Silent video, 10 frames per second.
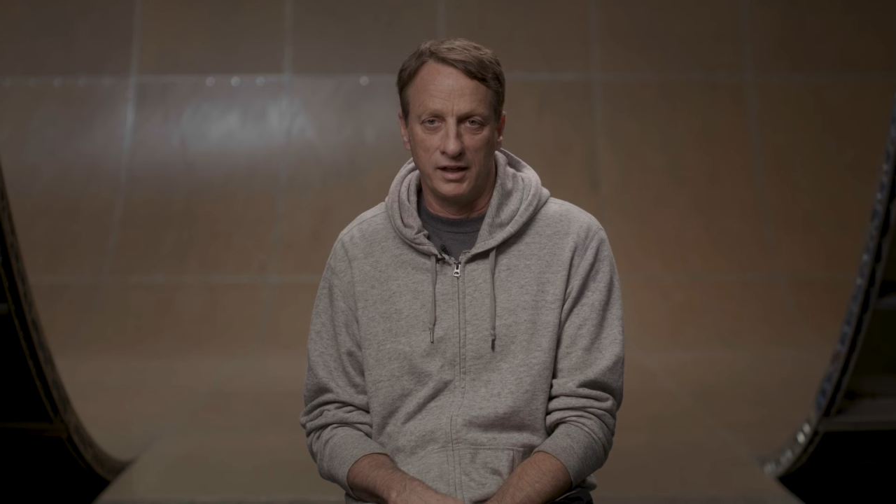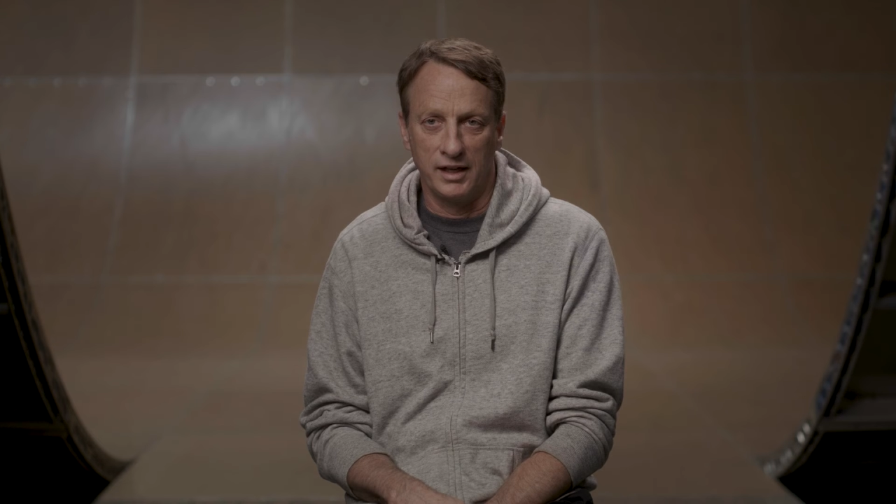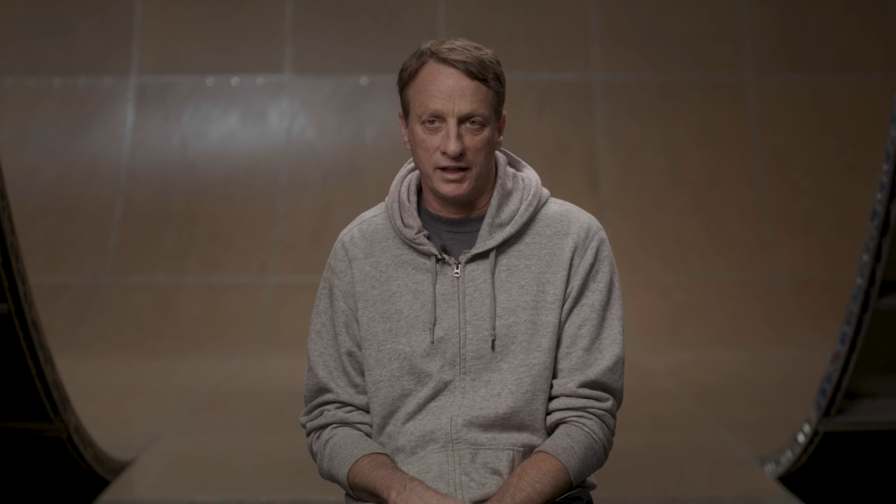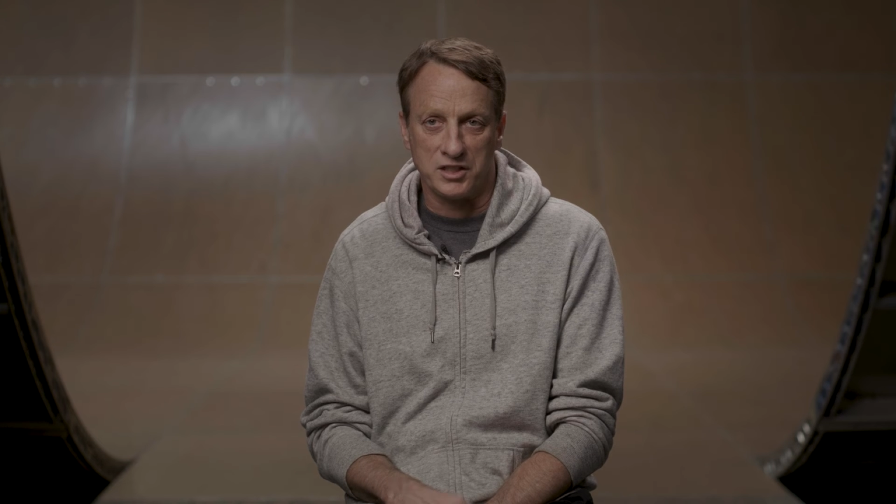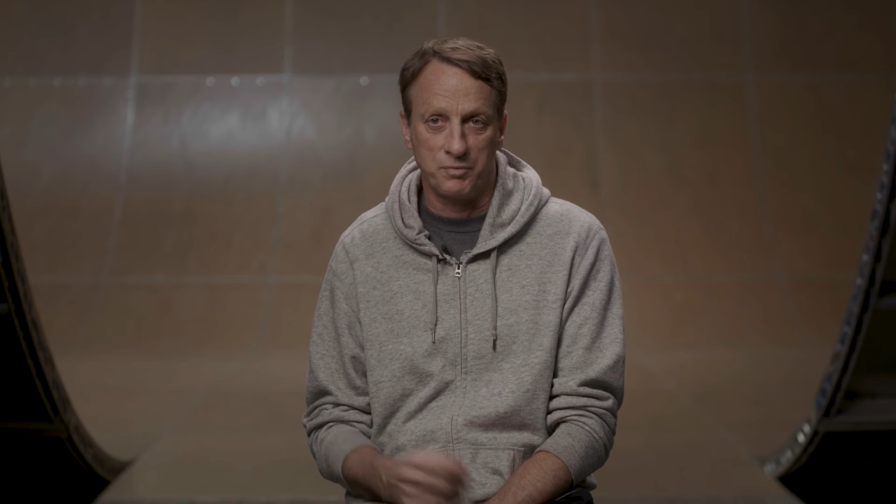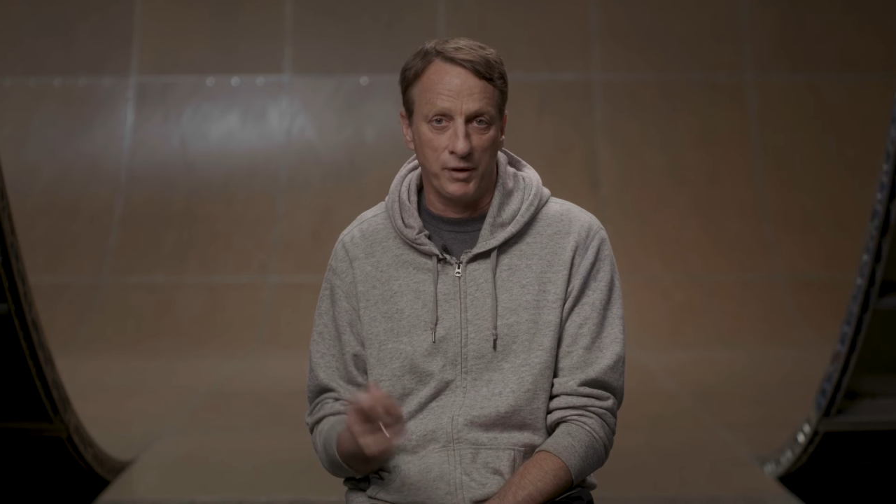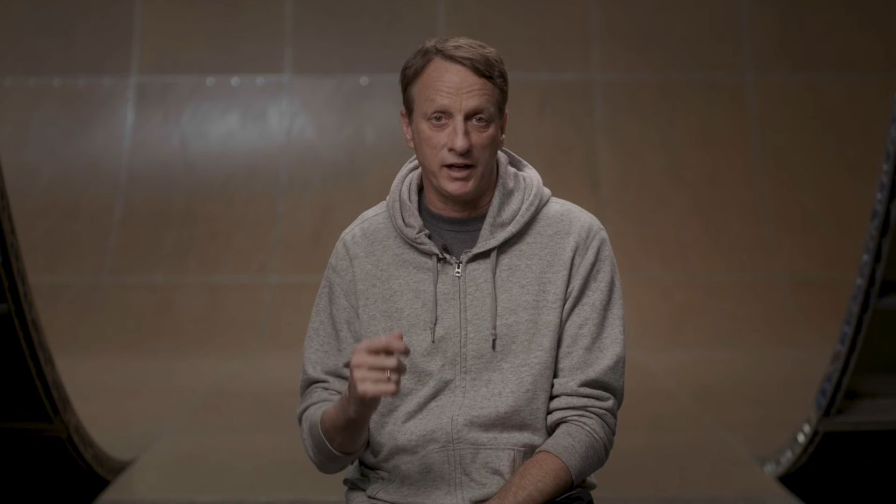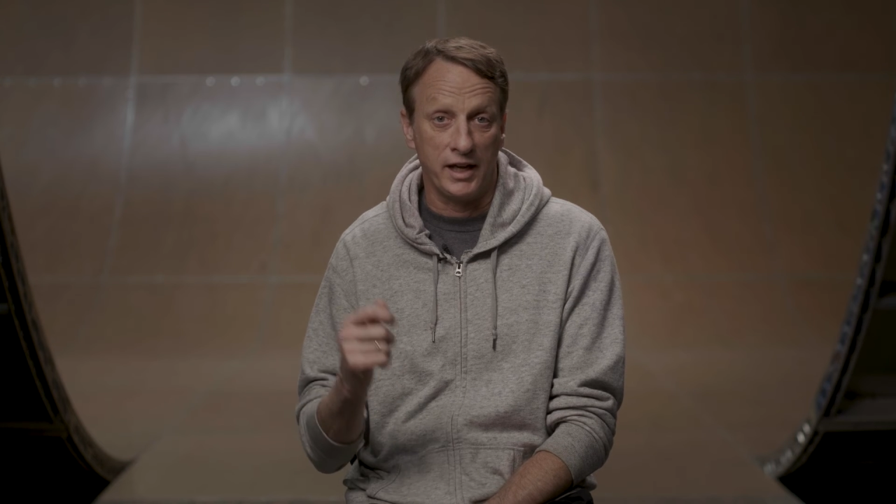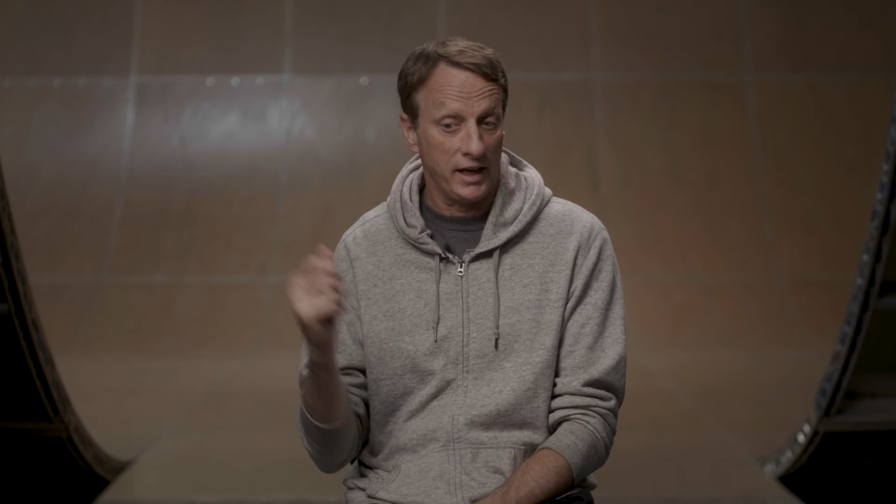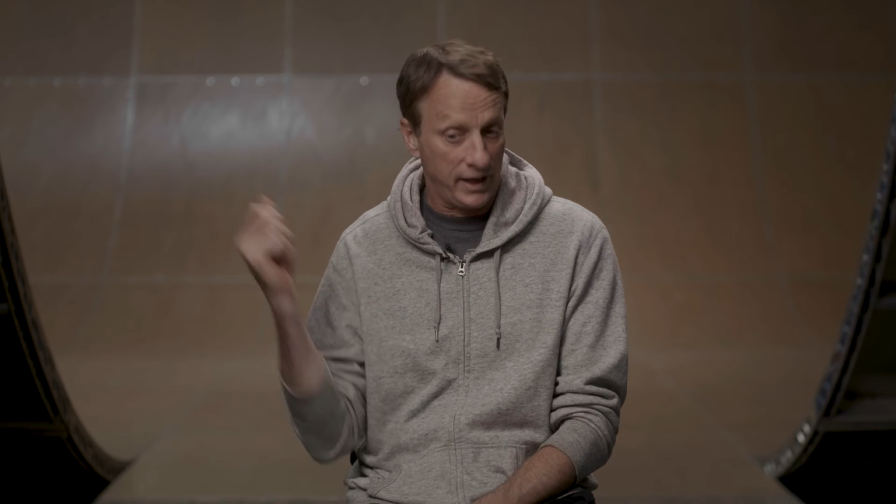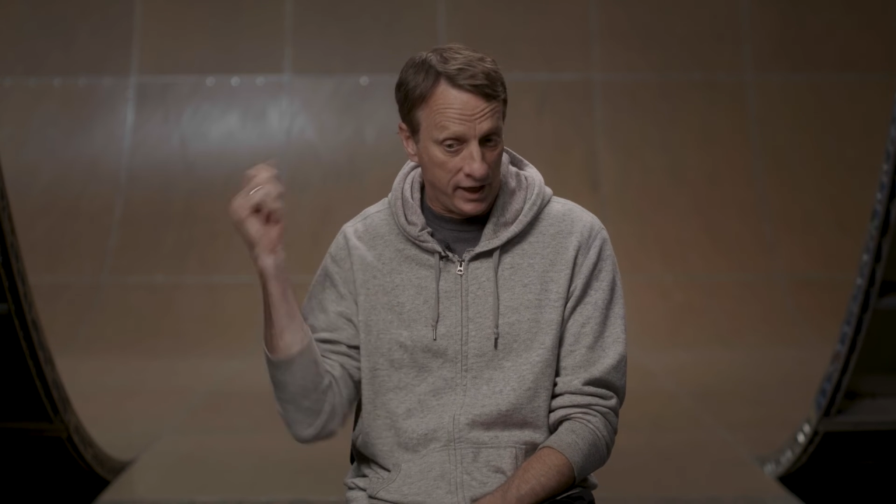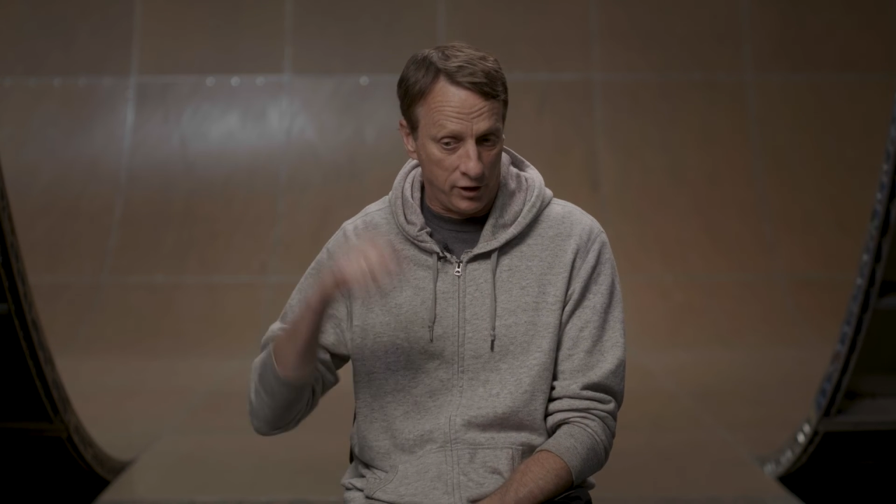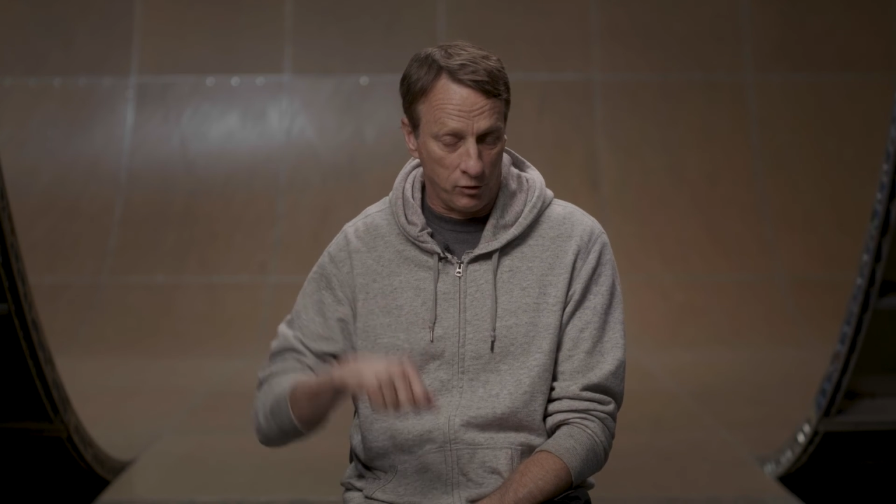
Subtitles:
And I spun it and I got